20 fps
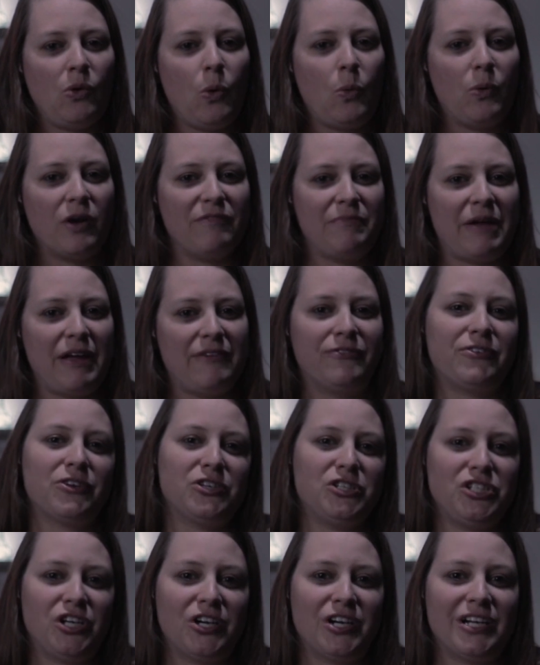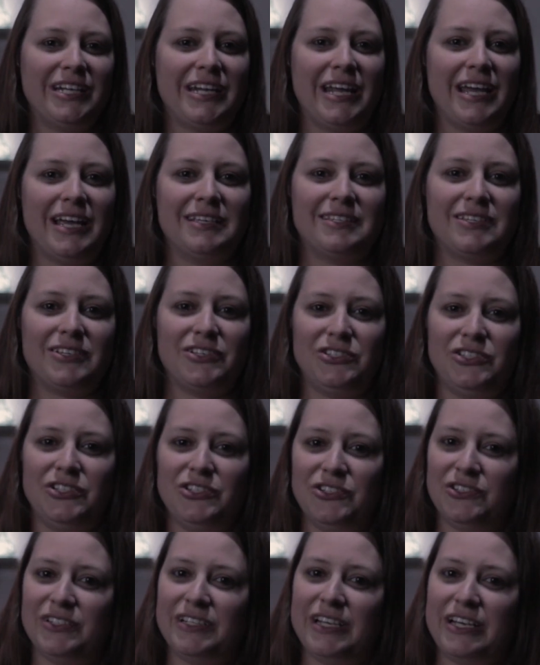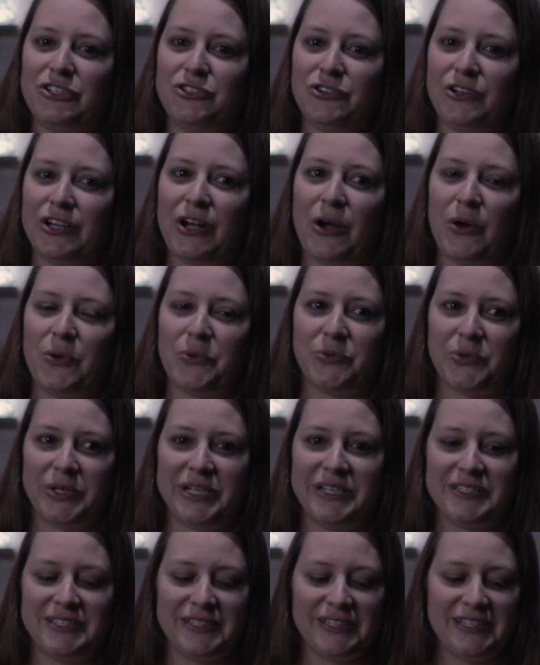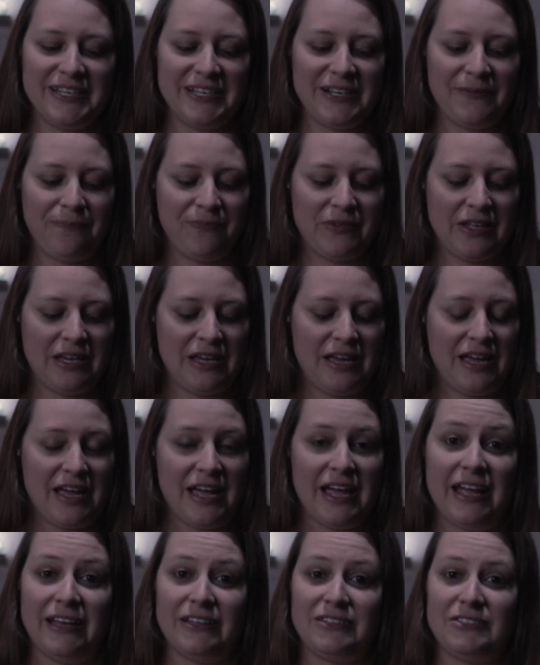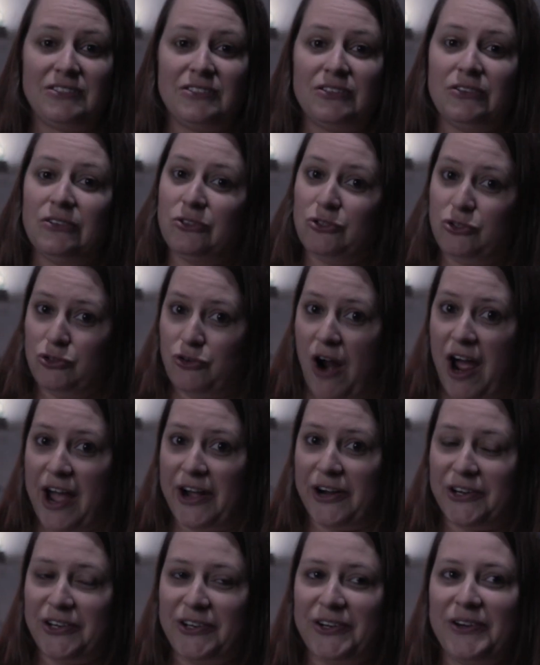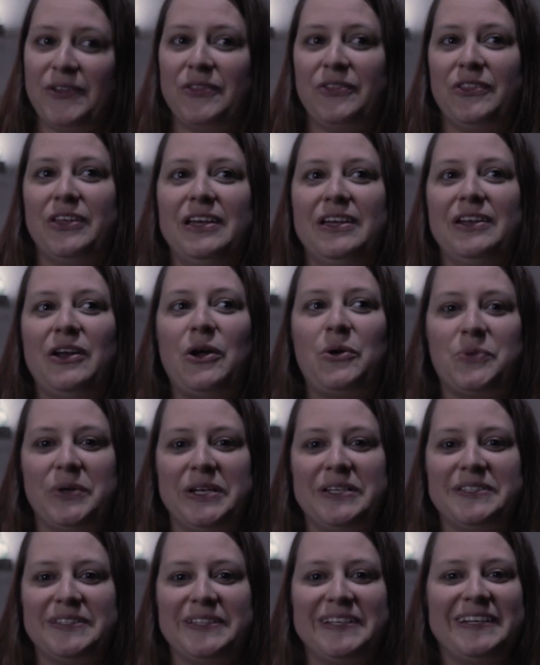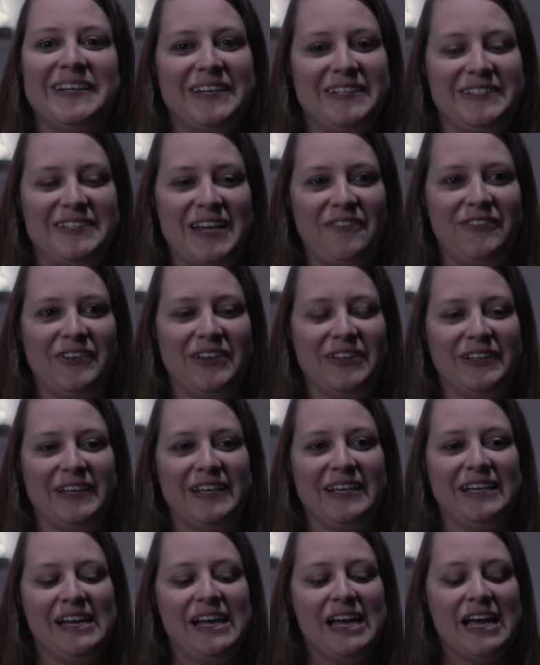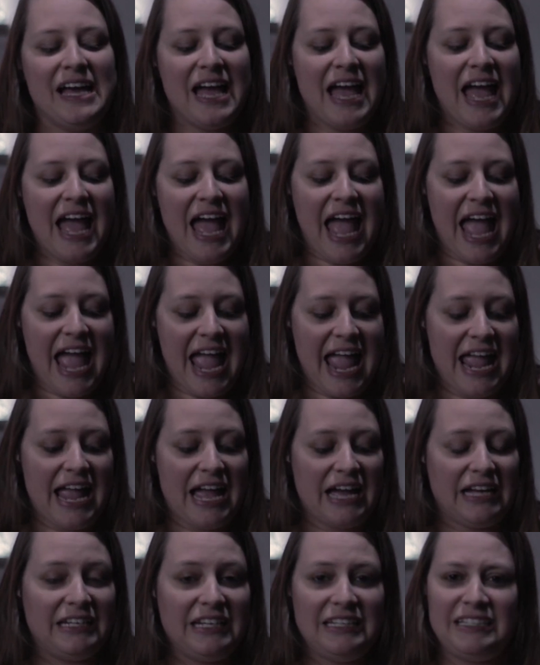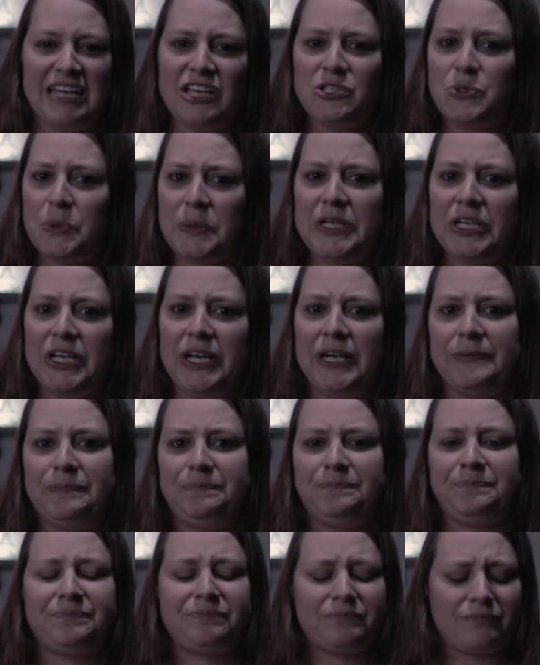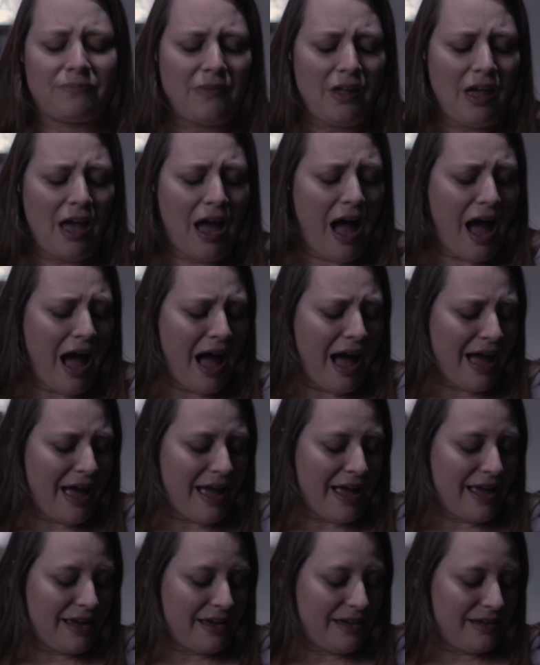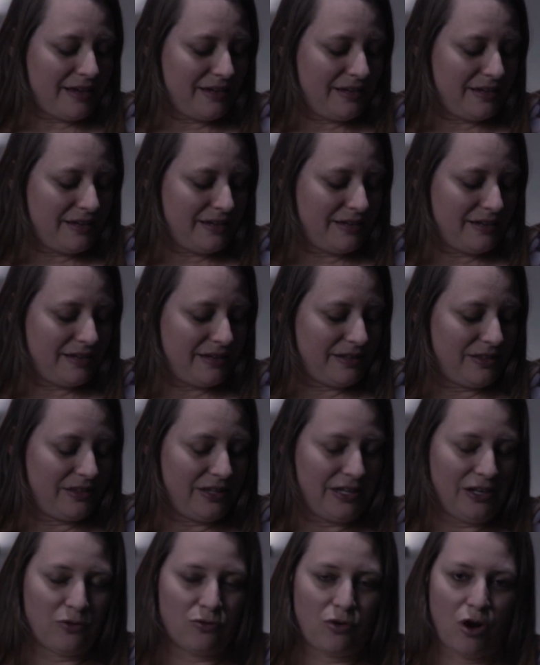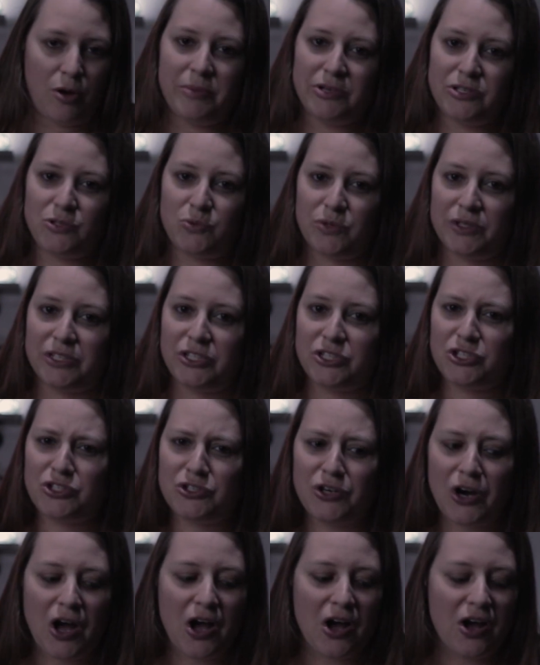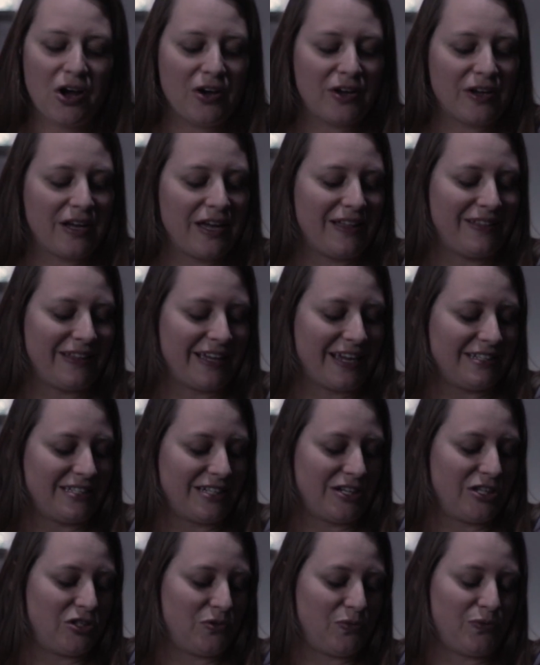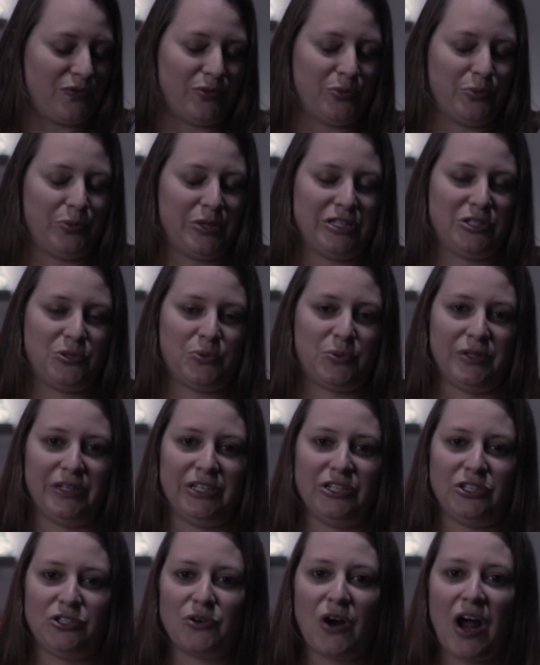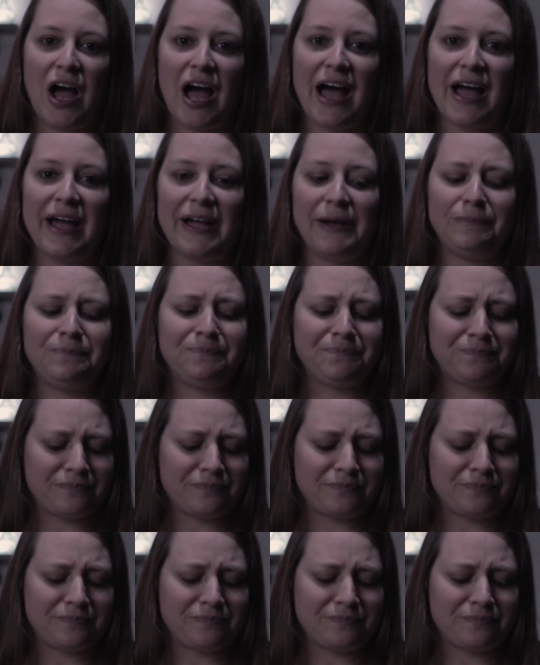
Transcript: one of my first Chardonnays, because usually I drink a Riesling. It's drier than a Riesling, definitely. And it tastes really good. The aroma is really strong. Like I said, it's really dry.